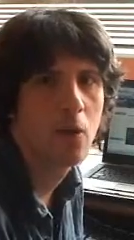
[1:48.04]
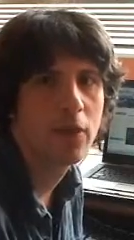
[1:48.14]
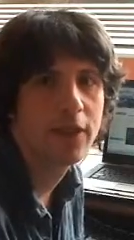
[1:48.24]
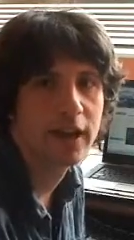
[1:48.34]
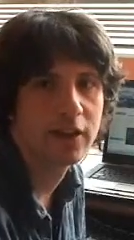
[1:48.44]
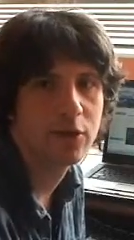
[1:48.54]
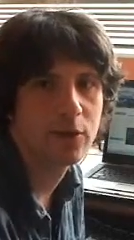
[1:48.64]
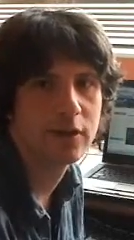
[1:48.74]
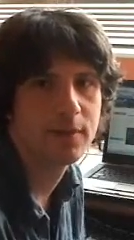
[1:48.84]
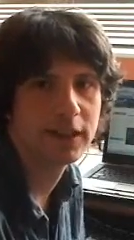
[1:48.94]
One thing I
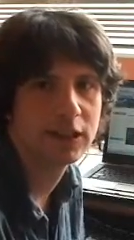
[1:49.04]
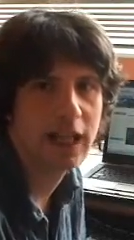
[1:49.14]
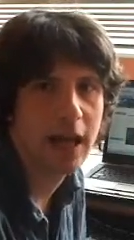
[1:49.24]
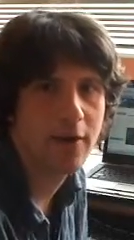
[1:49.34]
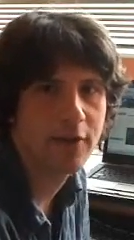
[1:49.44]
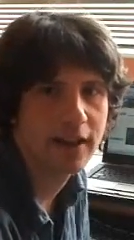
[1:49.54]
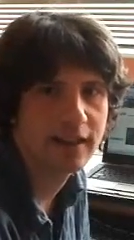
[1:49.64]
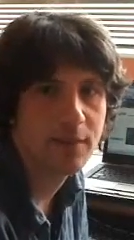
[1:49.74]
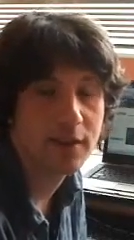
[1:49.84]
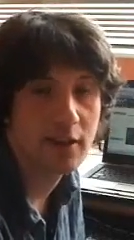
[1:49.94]
do want to mention, however,
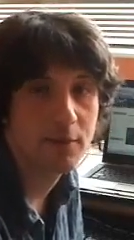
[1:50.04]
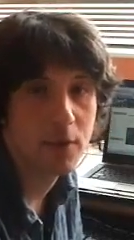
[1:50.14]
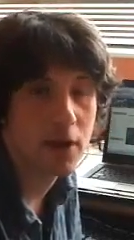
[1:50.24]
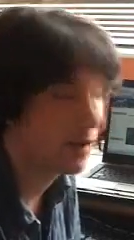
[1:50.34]
is something I've been